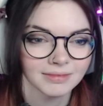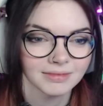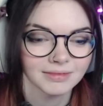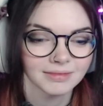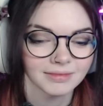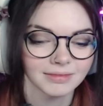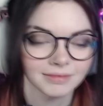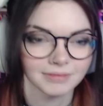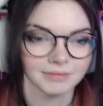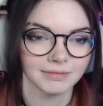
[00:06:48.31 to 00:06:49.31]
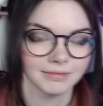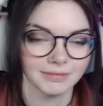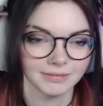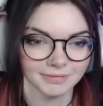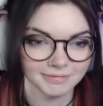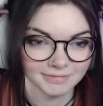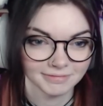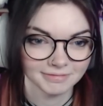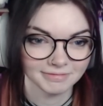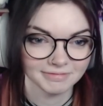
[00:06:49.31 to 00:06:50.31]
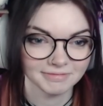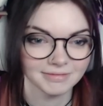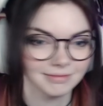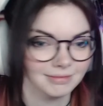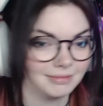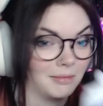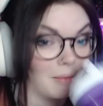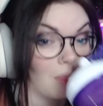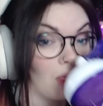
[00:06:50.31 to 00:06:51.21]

[no speech]